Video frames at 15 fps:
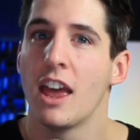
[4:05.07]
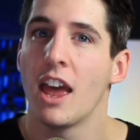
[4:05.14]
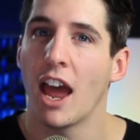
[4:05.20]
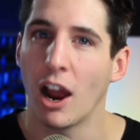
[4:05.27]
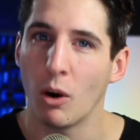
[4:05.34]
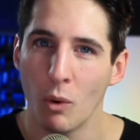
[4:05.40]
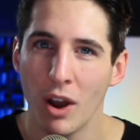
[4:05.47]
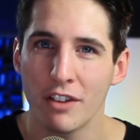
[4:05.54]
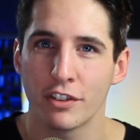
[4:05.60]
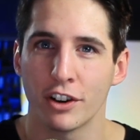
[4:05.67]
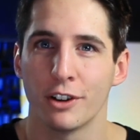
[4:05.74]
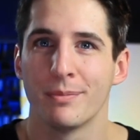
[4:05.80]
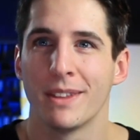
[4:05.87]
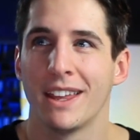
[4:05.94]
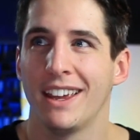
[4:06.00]

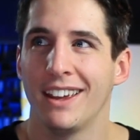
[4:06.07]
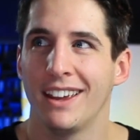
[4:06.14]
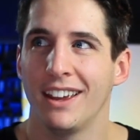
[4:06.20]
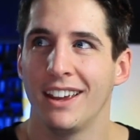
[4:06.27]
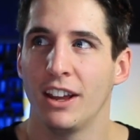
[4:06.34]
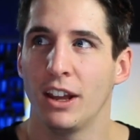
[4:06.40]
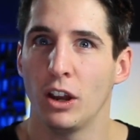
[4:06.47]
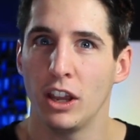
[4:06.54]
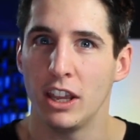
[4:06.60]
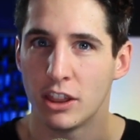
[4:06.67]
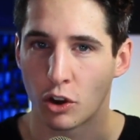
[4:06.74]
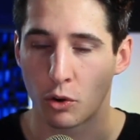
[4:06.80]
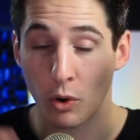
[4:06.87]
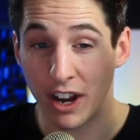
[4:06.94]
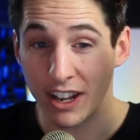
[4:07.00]
However, in the
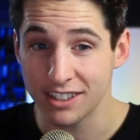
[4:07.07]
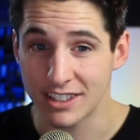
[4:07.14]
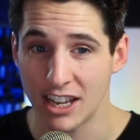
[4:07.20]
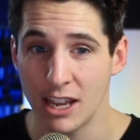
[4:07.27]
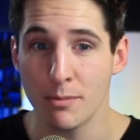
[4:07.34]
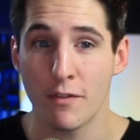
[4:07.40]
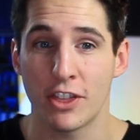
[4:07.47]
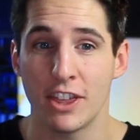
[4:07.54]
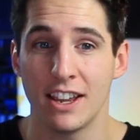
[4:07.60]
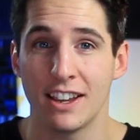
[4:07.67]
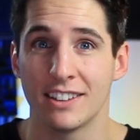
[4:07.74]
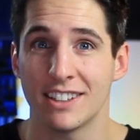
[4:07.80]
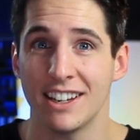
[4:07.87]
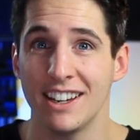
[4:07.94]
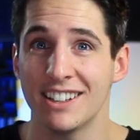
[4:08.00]
grand scheme of
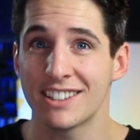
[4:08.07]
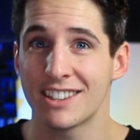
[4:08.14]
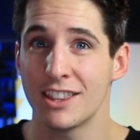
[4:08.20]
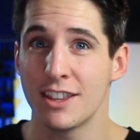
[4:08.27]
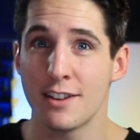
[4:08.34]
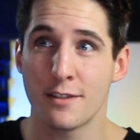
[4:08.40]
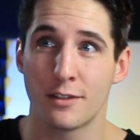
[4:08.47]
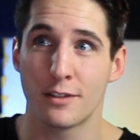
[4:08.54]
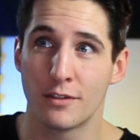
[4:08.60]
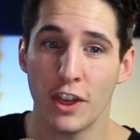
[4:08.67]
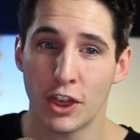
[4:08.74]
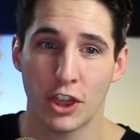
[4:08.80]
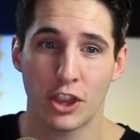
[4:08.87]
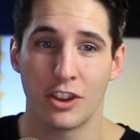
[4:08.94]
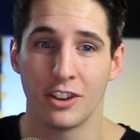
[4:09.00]
things, it's the
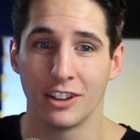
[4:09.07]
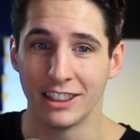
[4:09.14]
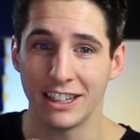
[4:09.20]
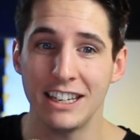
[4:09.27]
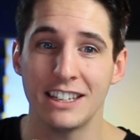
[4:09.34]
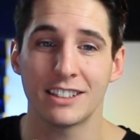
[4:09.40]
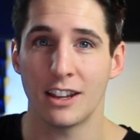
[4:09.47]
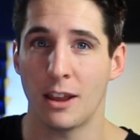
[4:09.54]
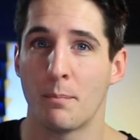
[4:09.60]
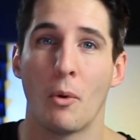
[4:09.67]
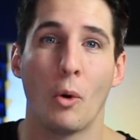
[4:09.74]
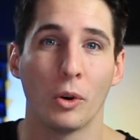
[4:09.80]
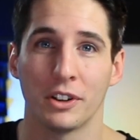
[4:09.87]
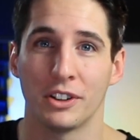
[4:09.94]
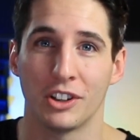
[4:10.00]
fifth to least
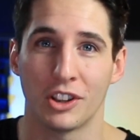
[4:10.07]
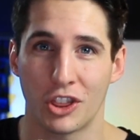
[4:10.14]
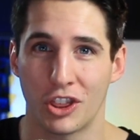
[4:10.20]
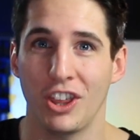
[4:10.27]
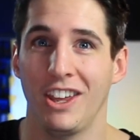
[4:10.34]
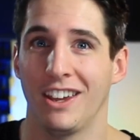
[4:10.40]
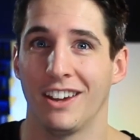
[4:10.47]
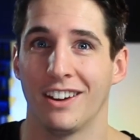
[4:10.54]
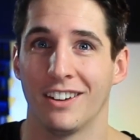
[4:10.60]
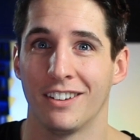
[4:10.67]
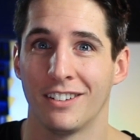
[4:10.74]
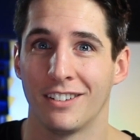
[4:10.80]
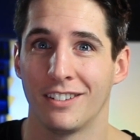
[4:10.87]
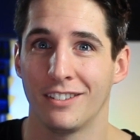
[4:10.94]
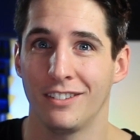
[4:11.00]
important thing
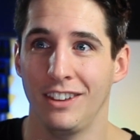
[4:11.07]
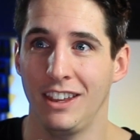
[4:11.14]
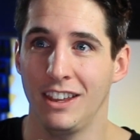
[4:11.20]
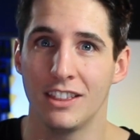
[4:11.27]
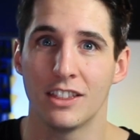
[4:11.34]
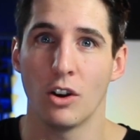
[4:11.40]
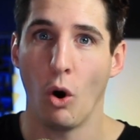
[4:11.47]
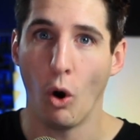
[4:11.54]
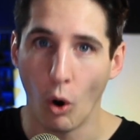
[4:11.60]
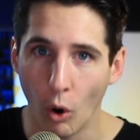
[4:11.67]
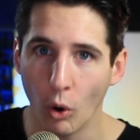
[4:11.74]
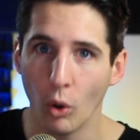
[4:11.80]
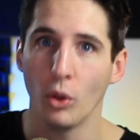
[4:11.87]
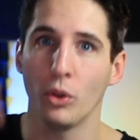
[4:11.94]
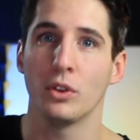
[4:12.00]
in the
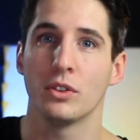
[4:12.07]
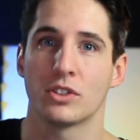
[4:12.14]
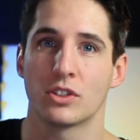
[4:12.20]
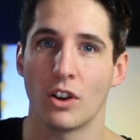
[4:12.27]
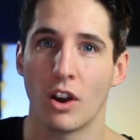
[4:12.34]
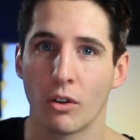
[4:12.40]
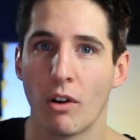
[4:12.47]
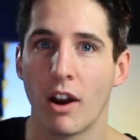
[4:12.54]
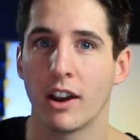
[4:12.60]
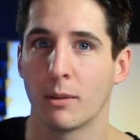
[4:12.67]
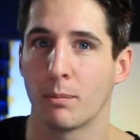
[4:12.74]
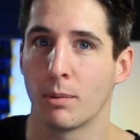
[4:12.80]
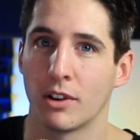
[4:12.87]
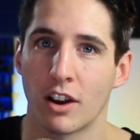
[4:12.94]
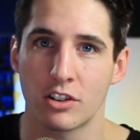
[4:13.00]
whole
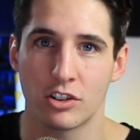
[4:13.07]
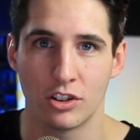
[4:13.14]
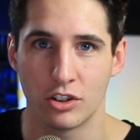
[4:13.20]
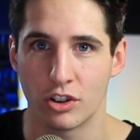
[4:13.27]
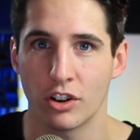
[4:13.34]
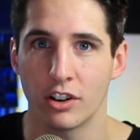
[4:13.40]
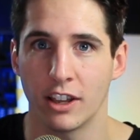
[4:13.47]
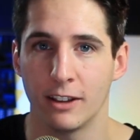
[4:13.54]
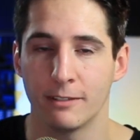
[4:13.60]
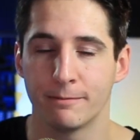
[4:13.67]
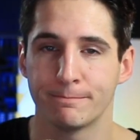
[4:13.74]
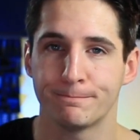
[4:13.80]
songwriting production journey.